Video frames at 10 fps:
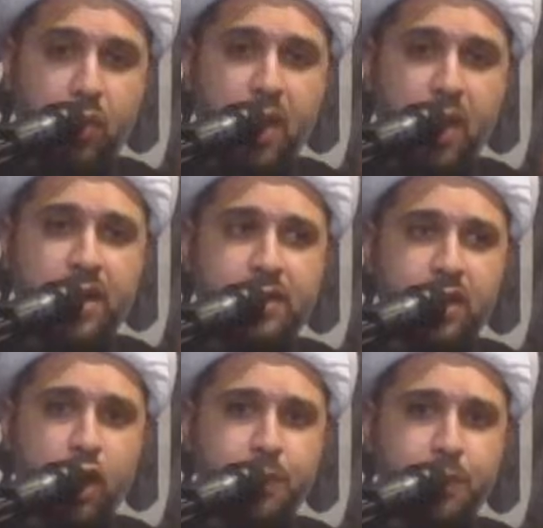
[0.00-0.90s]
one, as
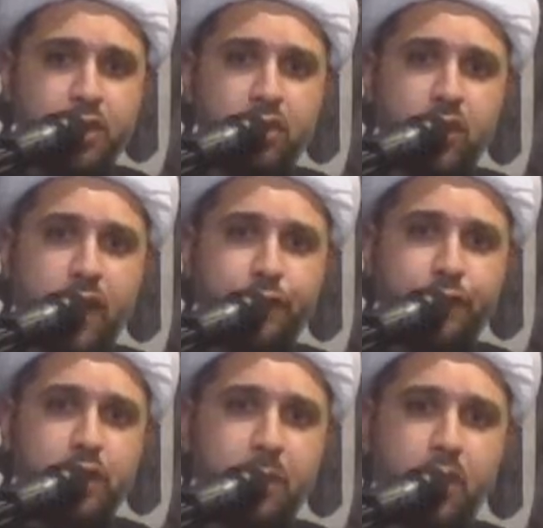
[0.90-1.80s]
an option, could have
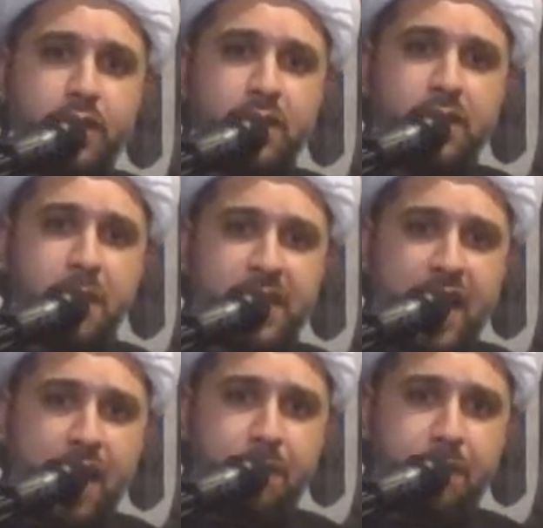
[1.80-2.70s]
supported
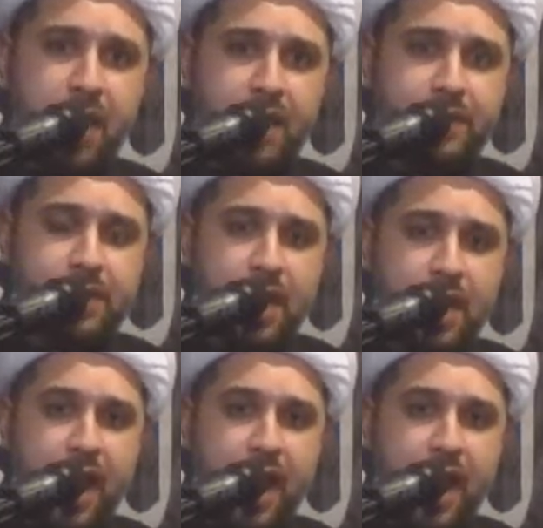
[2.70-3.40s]
Bani Abbas